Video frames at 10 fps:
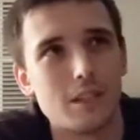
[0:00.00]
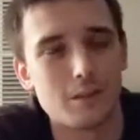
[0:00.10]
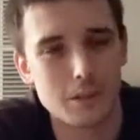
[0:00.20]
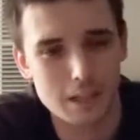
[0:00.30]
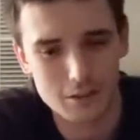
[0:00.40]

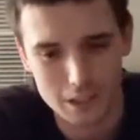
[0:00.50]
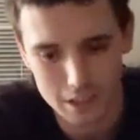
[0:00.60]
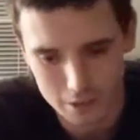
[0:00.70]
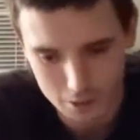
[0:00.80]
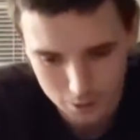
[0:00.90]
like when I look
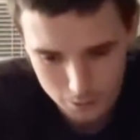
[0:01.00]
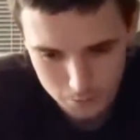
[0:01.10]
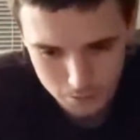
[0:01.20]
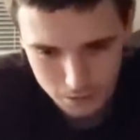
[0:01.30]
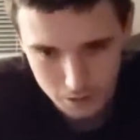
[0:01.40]
at it
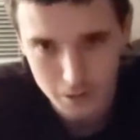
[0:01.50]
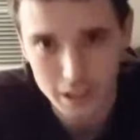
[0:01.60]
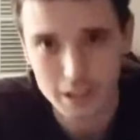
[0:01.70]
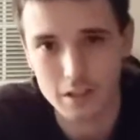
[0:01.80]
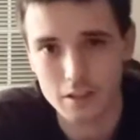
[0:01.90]
overall,
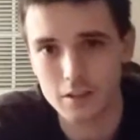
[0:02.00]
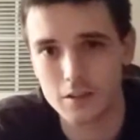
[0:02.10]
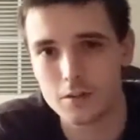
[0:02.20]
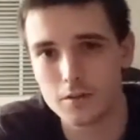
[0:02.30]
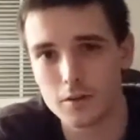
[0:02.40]
like on an
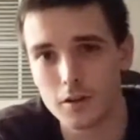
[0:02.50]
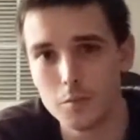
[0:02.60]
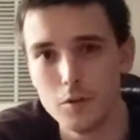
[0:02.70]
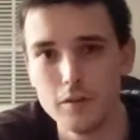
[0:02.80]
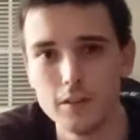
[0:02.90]

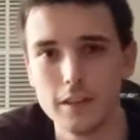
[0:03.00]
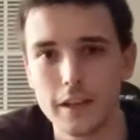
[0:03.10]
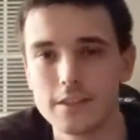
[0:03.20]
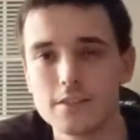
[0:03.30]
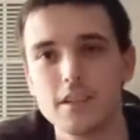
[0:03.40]
overall movie
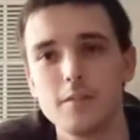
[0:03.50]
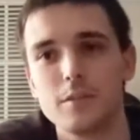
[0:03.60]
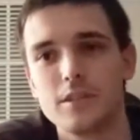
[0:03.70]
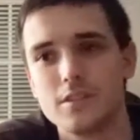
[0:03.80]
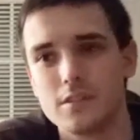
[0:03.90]

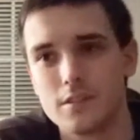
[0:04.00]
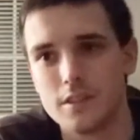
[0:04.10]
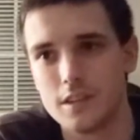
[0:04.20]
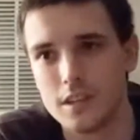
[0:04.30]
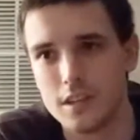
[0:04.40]
landscape, it just
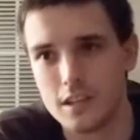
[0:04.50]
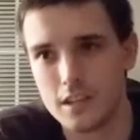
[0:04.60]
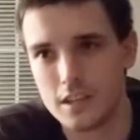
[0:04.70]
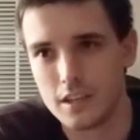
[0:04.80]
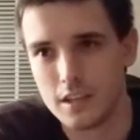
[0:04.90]

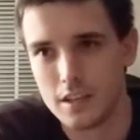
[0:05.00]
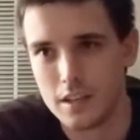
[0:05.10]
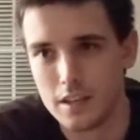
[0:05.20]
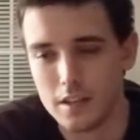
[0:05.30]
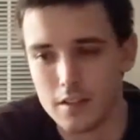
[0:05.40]

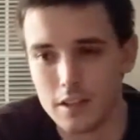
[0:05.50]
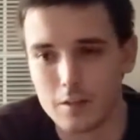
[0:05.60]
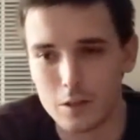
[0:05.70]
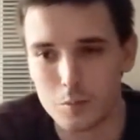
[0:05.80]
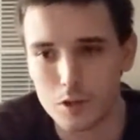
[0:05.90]

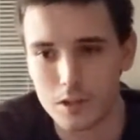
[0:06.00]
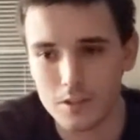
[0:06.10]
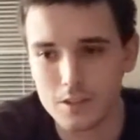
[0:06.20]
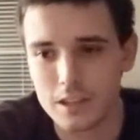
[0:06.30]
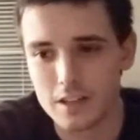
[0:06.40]
like when you put it all